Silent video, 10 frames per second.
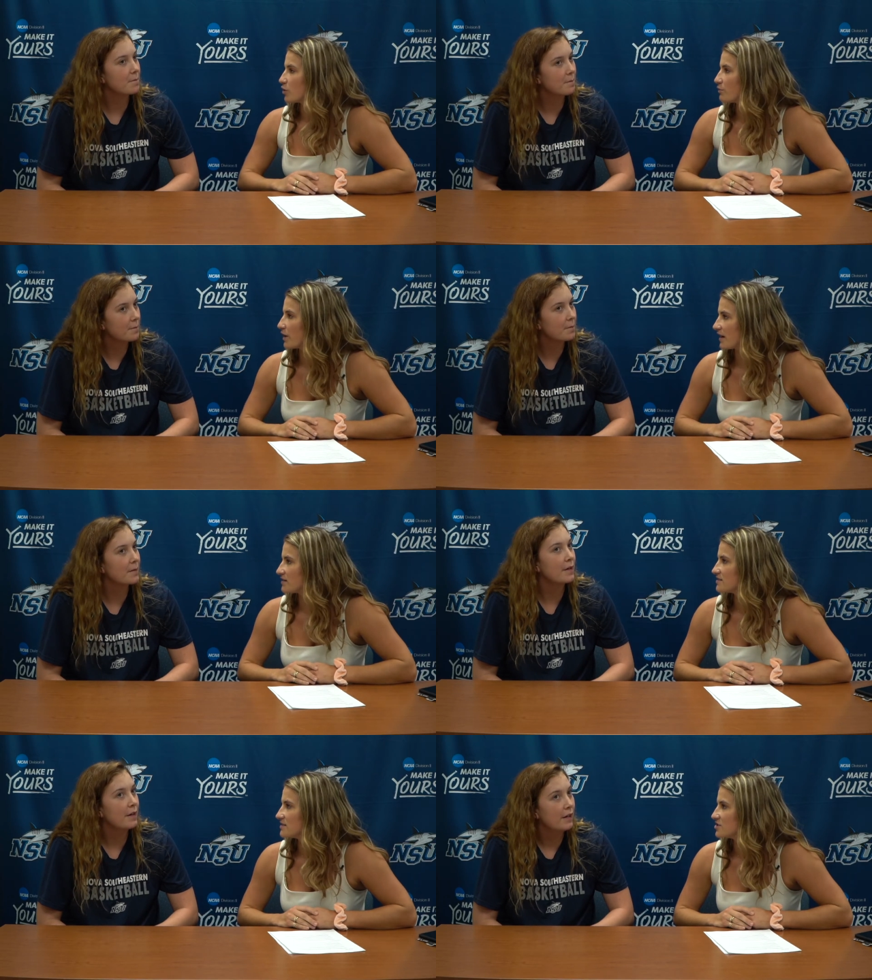Speaker 1: more in
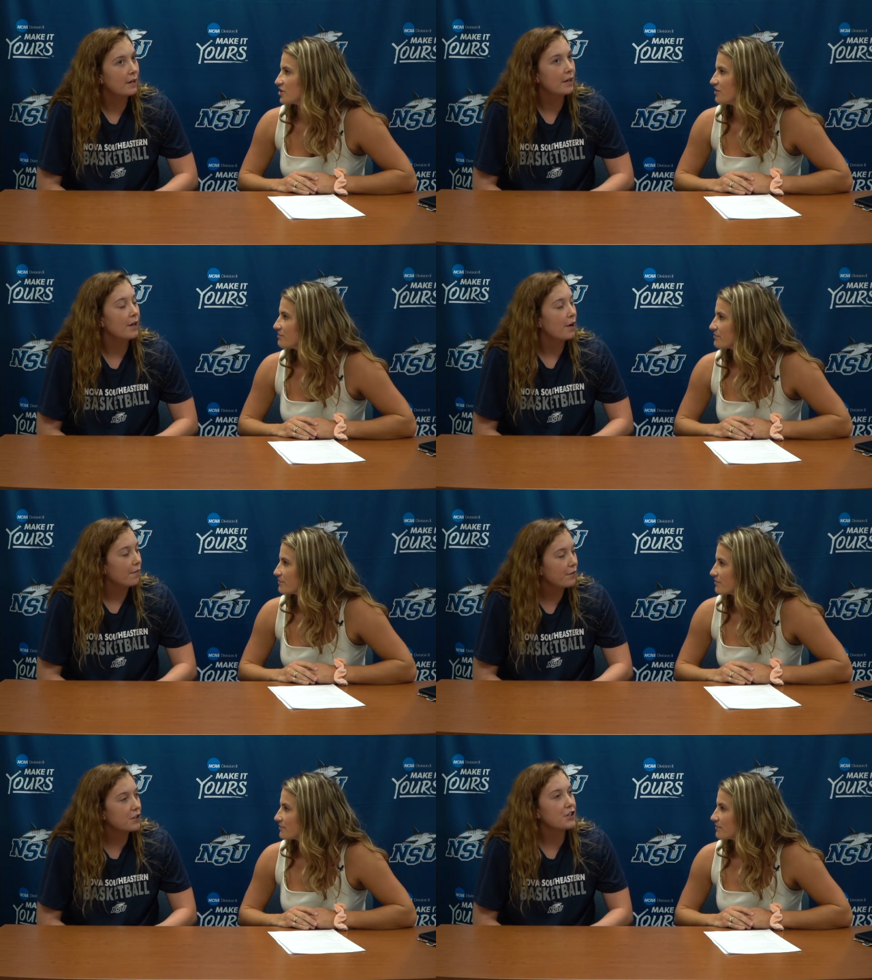practice this year?
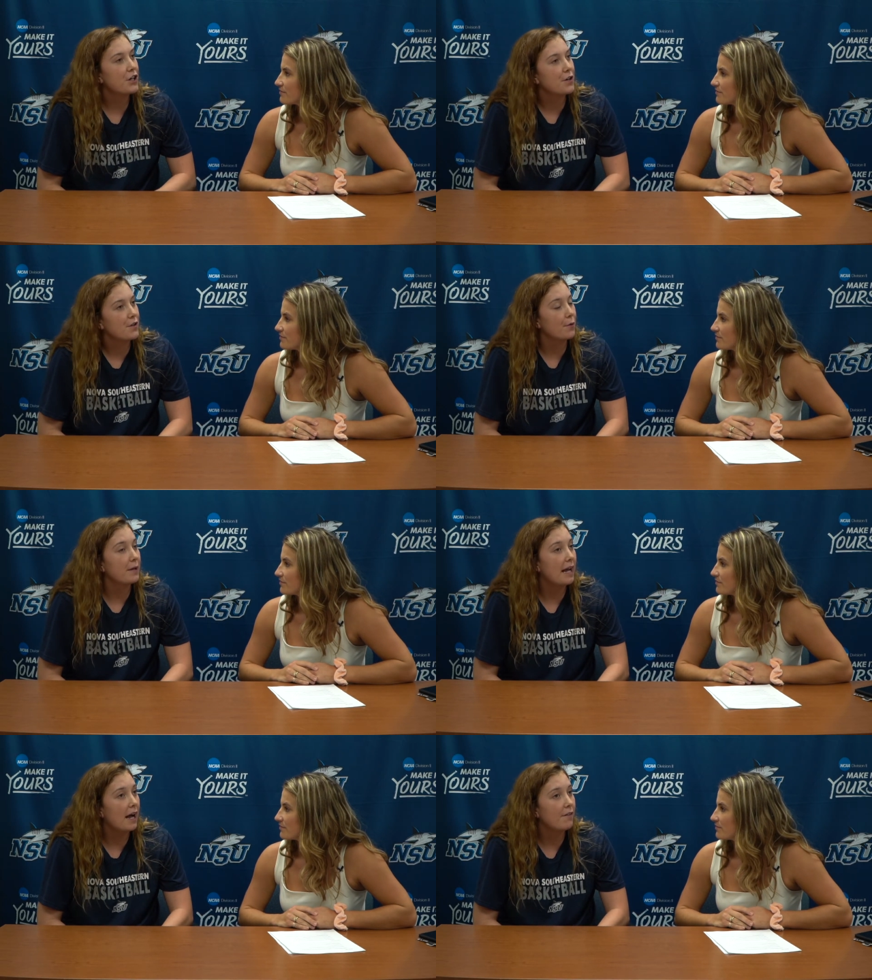
Speaker 2: For sure. So,
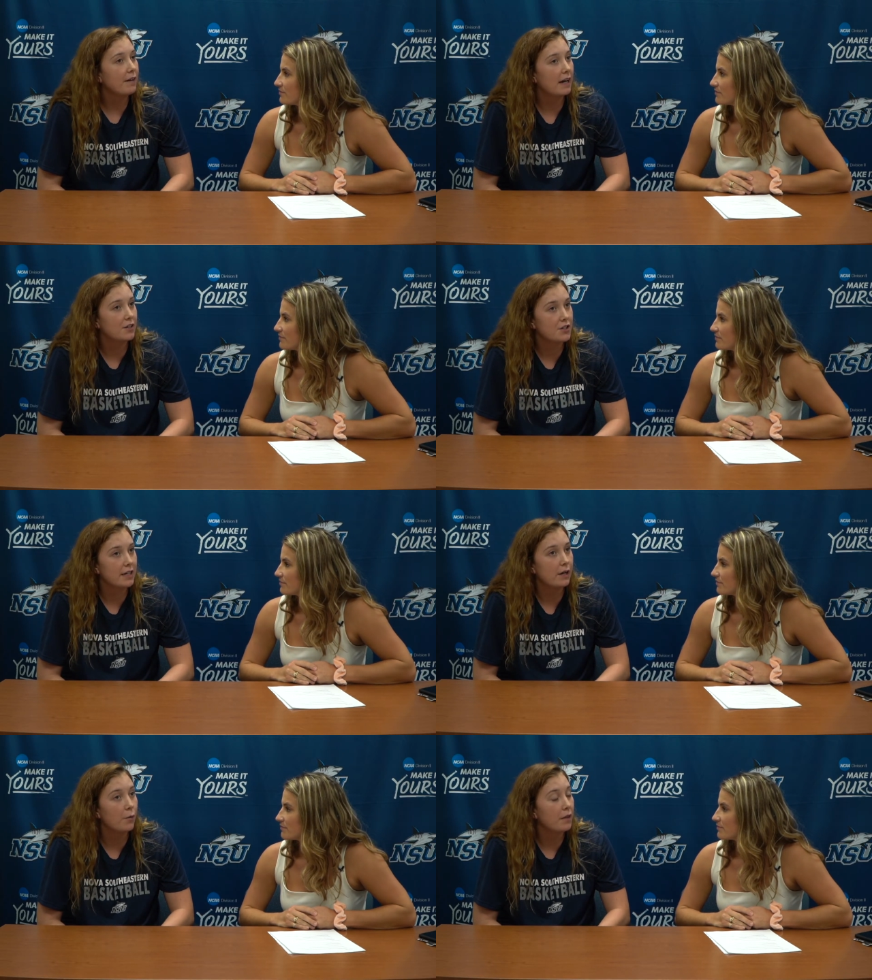we have
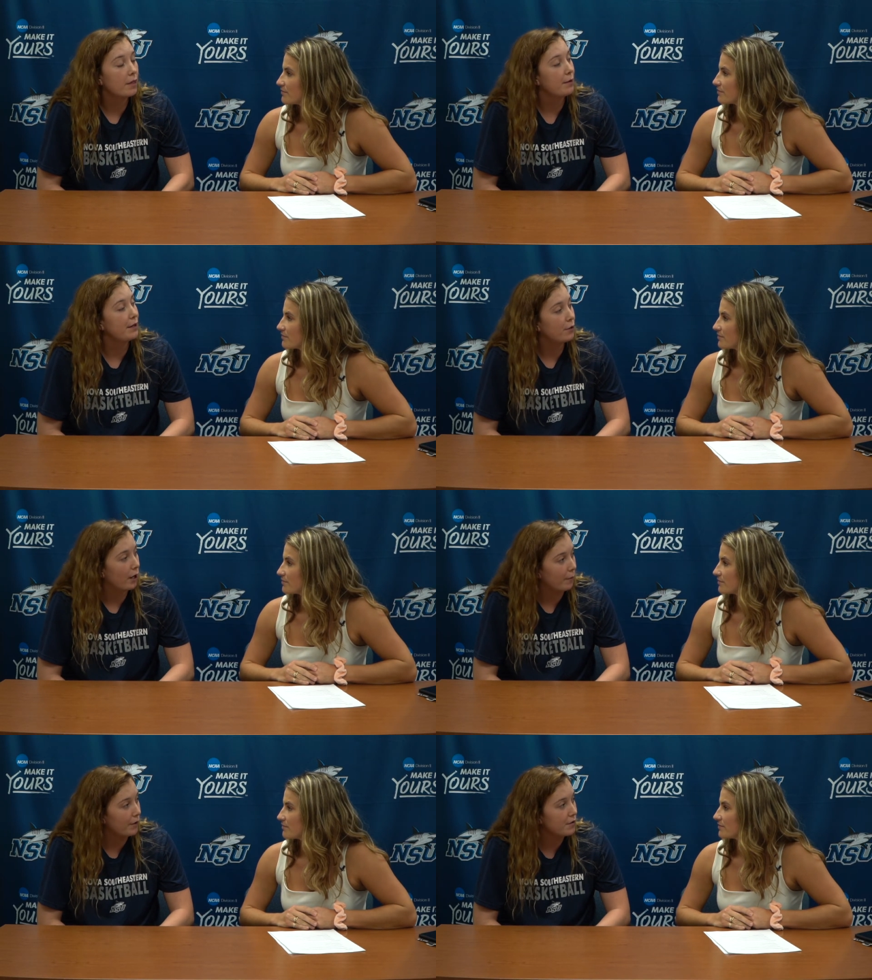actually only three
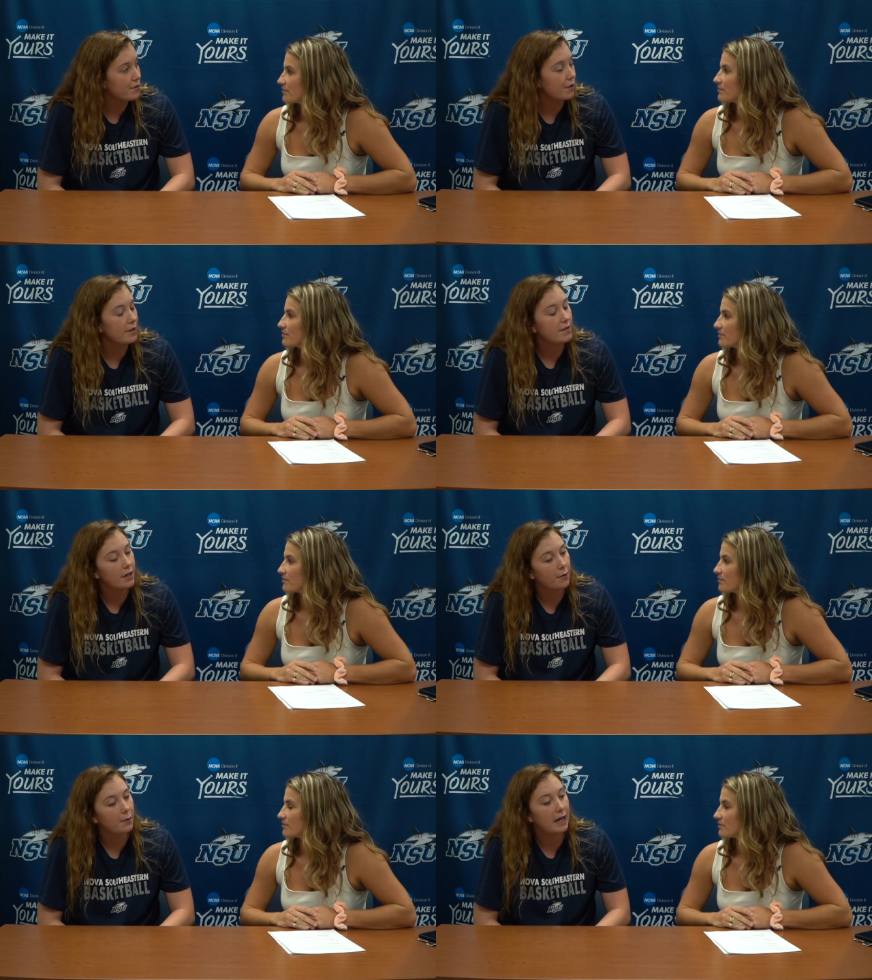newcomers. So,
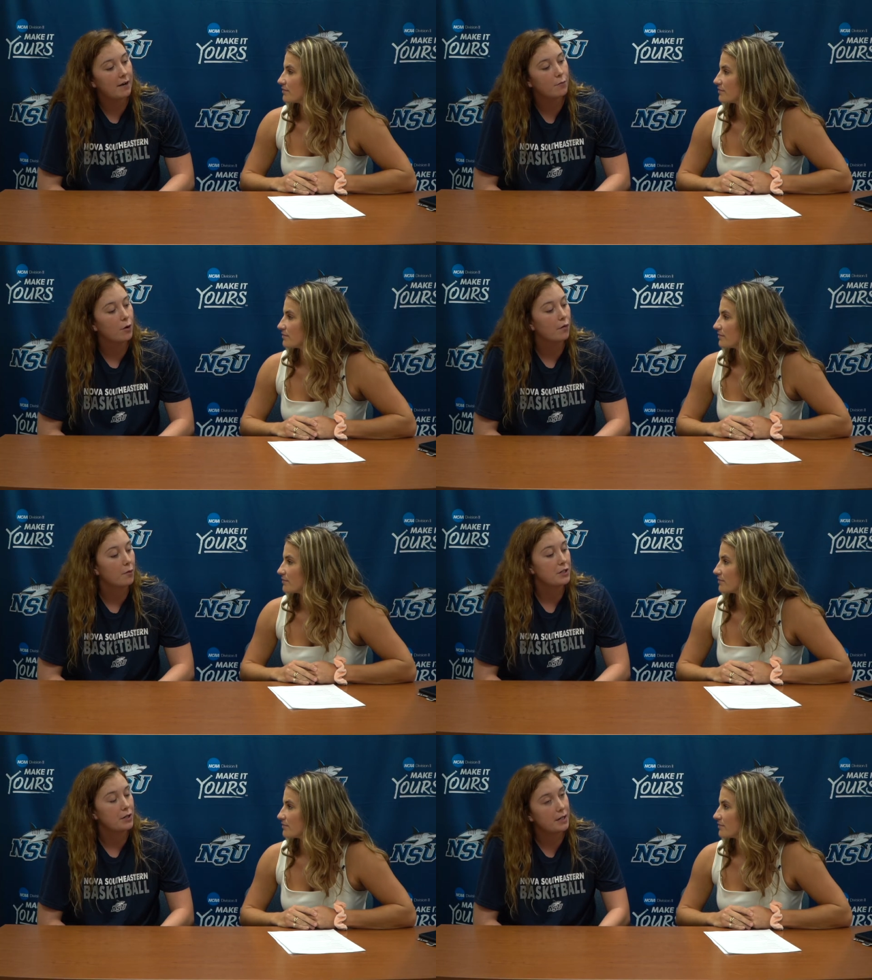this year we're kind of more of a
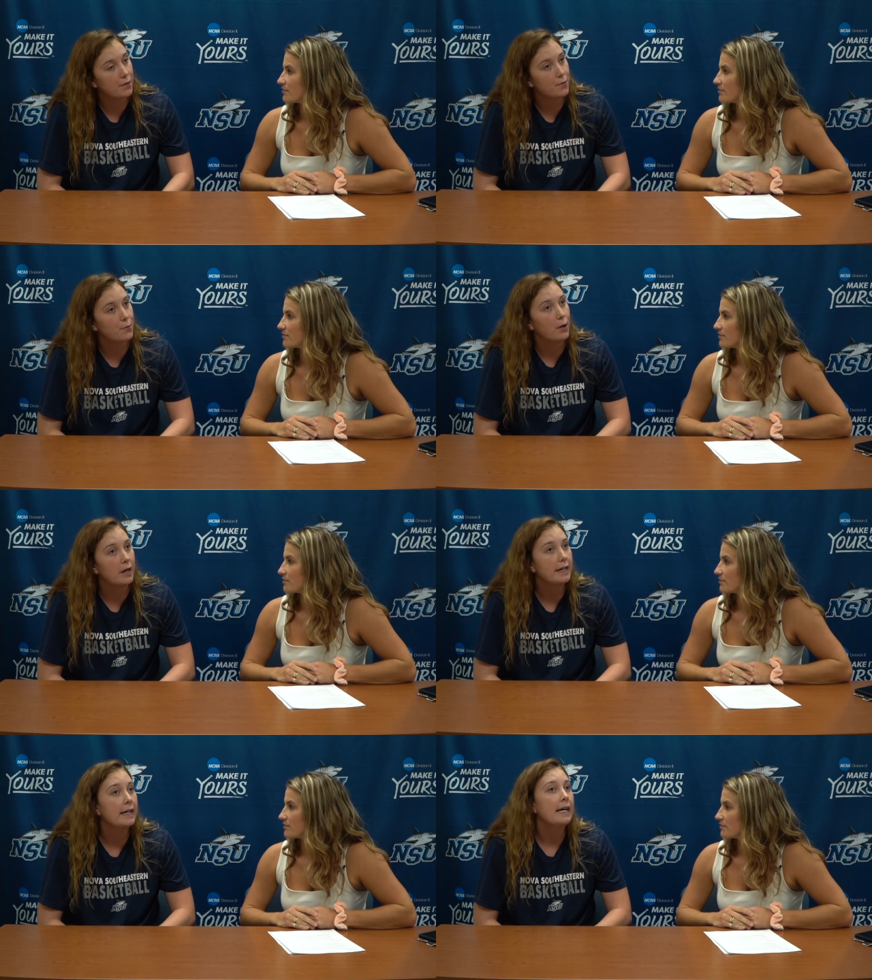returning
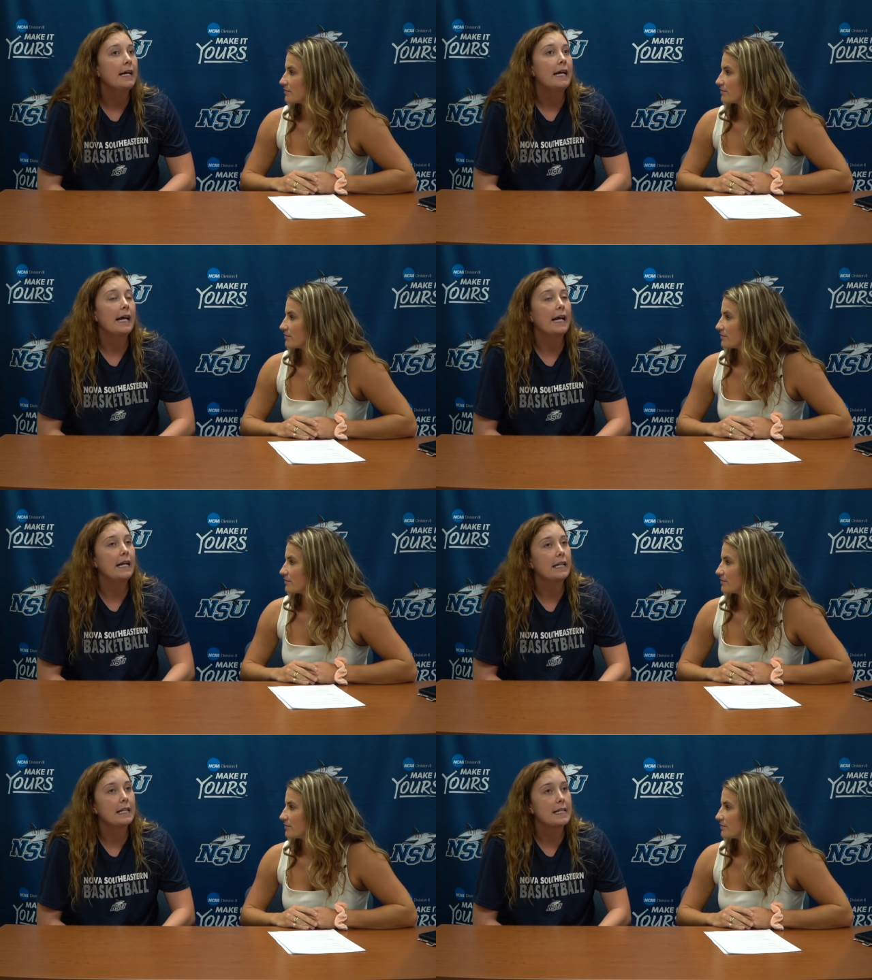squad.
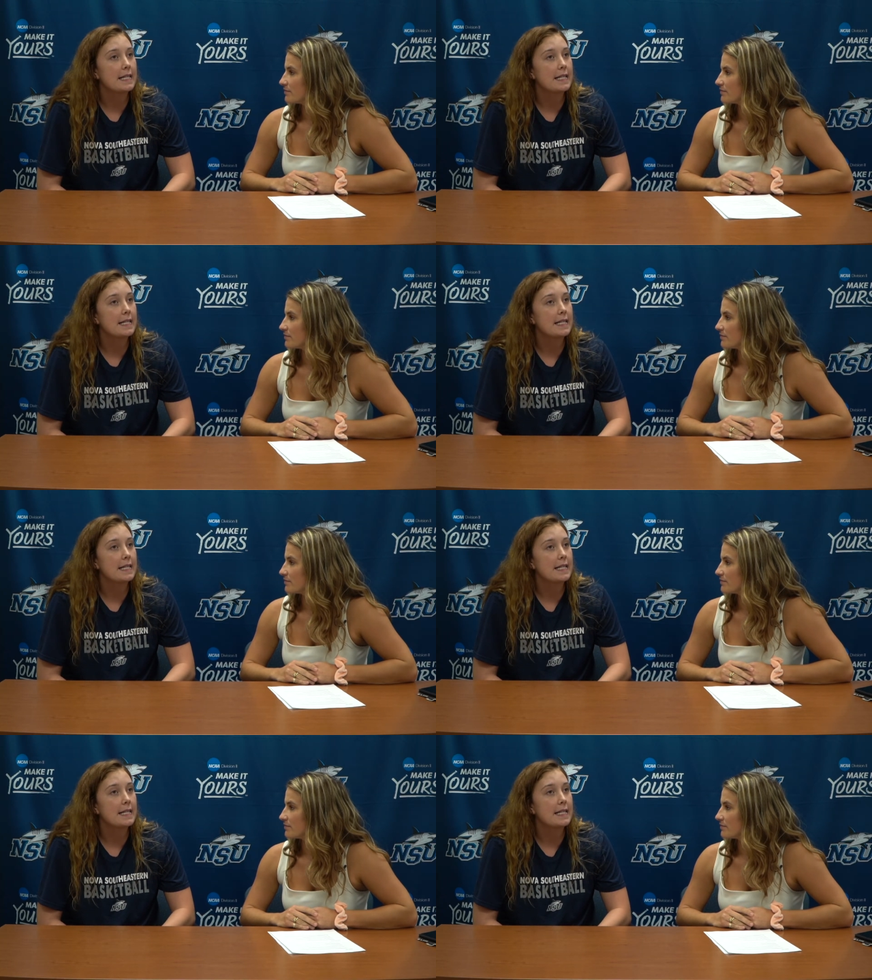And in